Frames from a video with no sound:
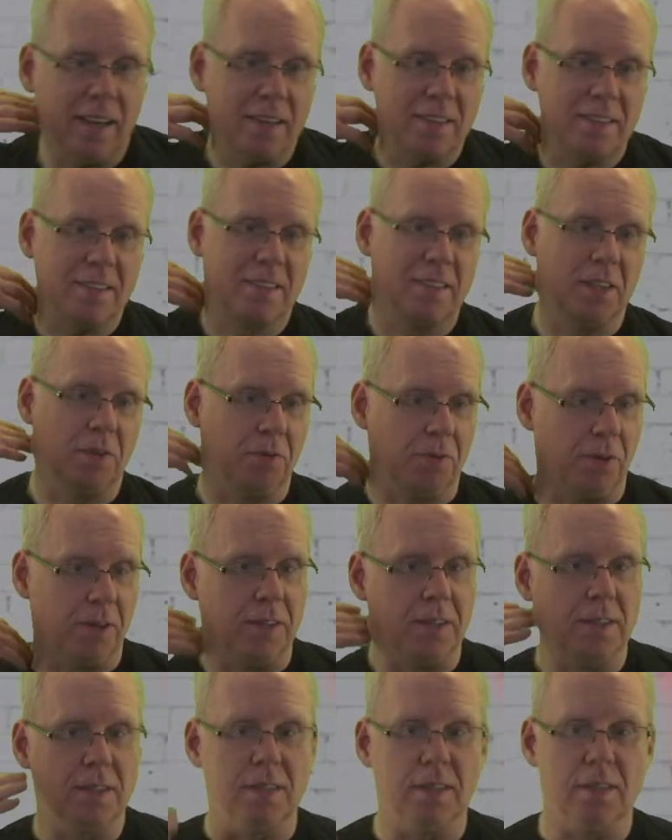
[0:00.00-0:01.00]
is
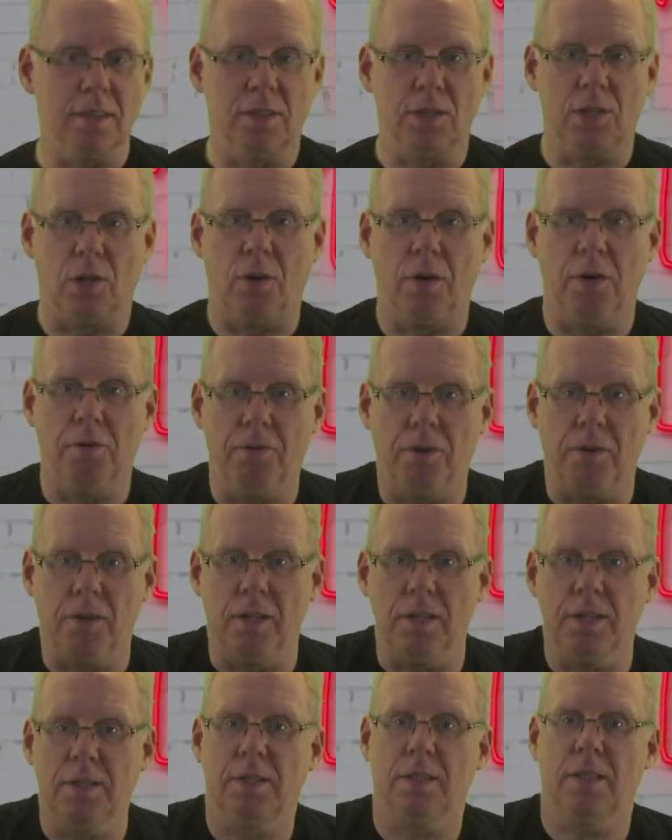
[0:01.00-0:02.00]
different. Sorry for
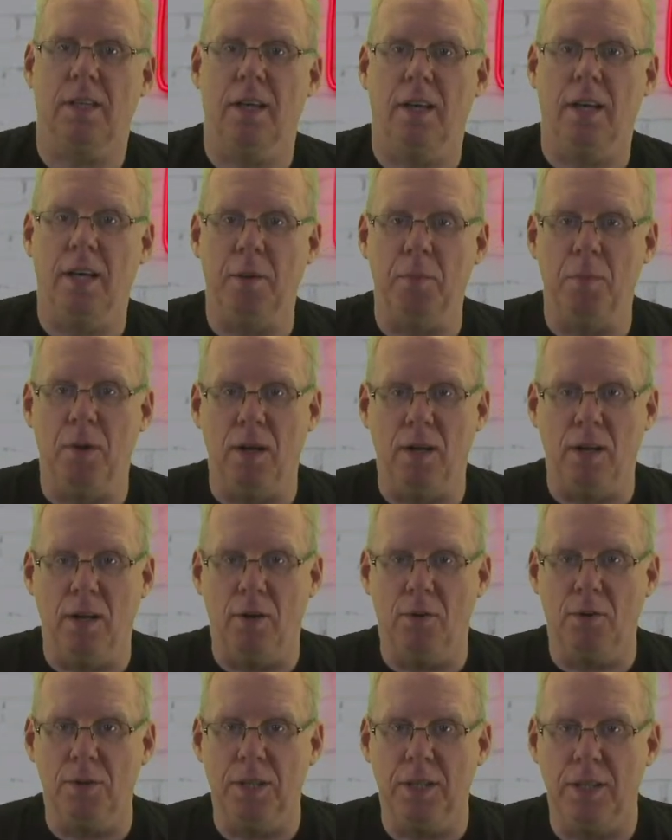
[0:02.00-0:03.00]
this. I'm
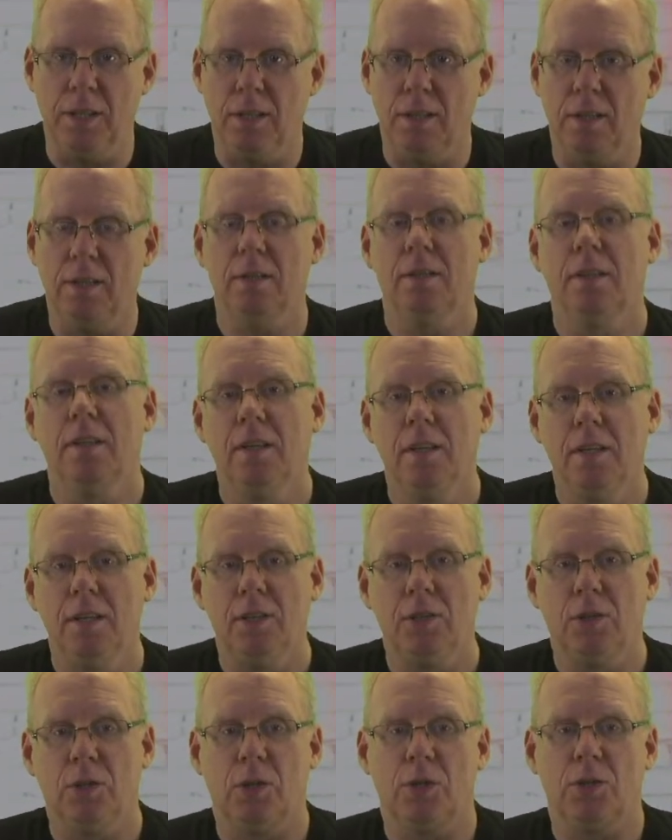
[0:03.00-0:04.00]
alone here,
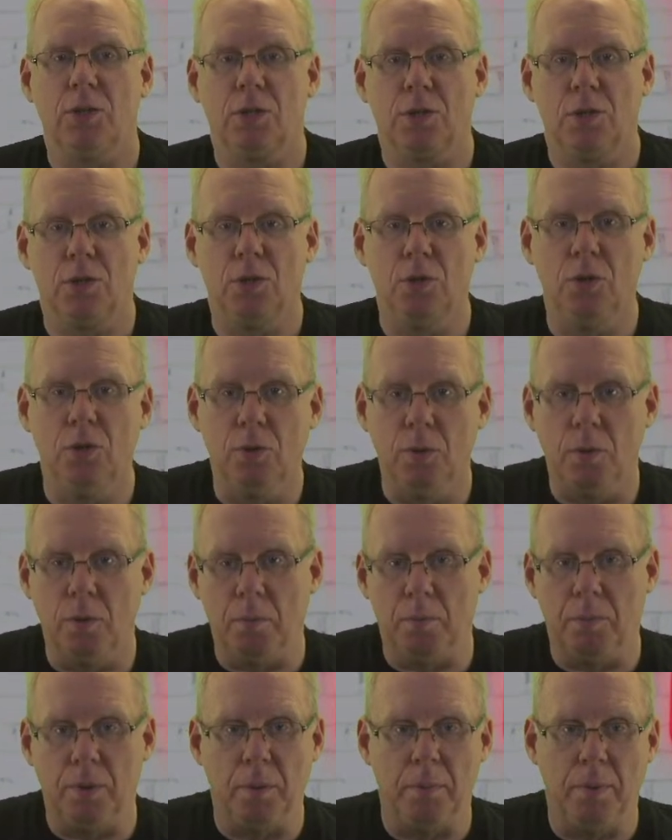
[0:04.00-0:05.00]
not too
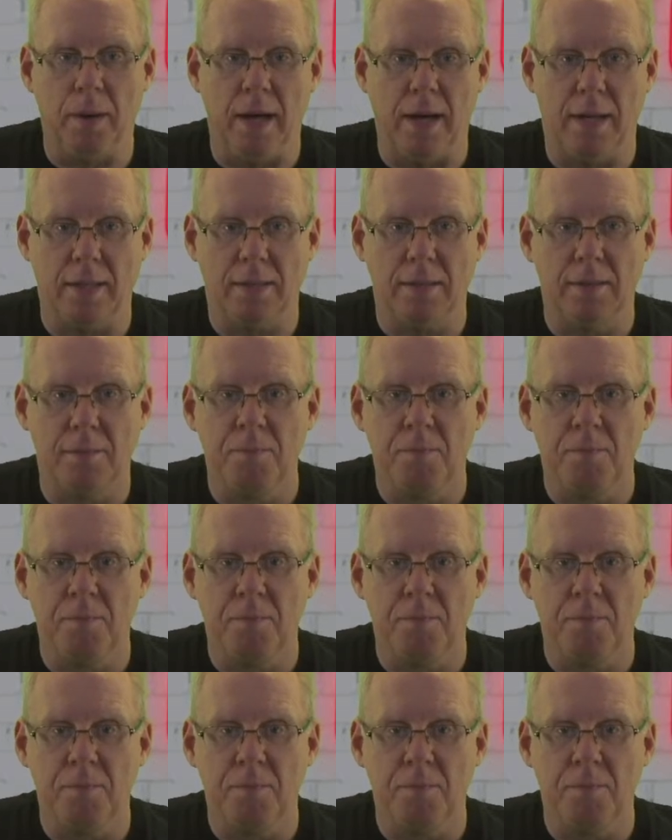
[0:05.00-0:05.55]
prepared.